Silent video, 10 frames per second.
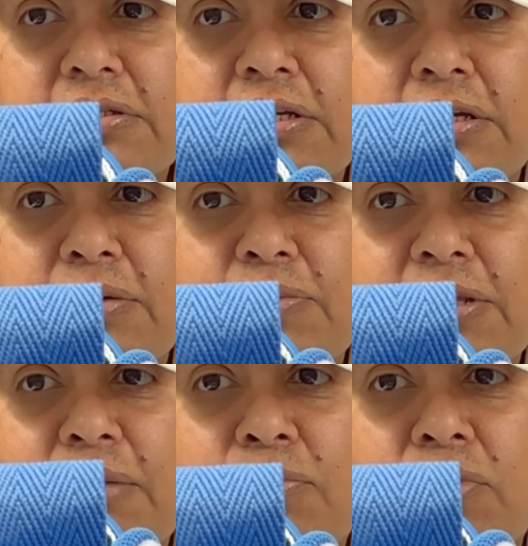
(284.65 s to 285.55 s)
him with
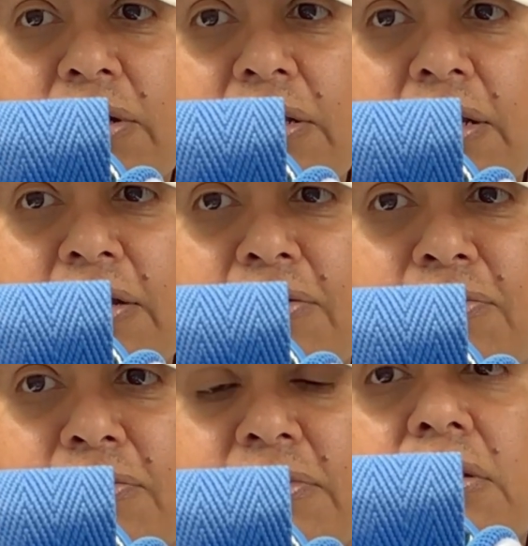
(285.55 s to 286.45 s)
that Brooklyn hat
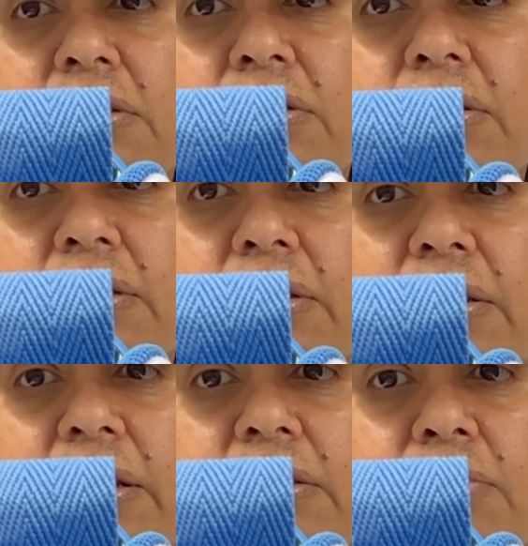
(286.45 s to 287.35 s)
on, looking
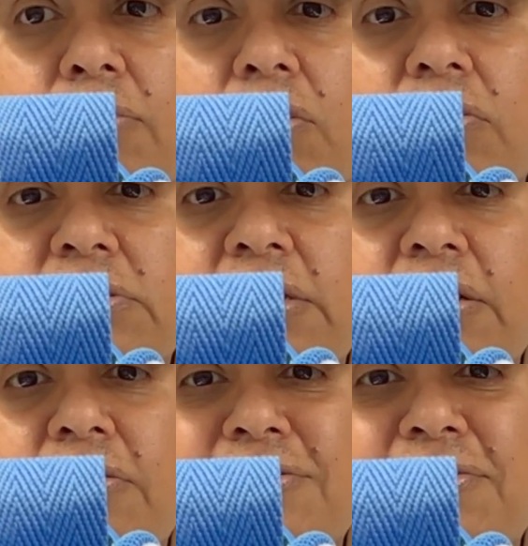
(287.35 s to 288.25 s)
like the Mars
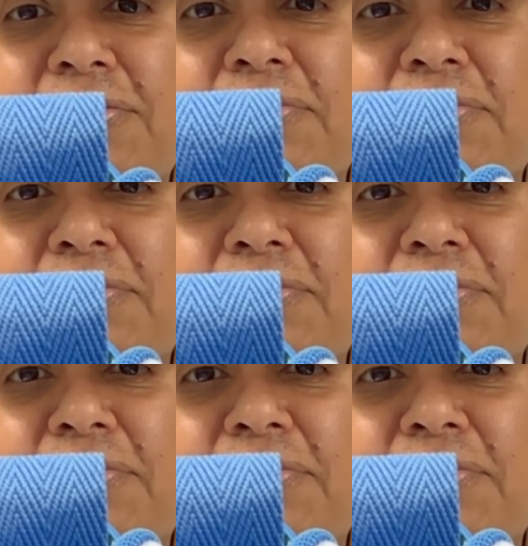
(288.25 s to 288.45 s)
character.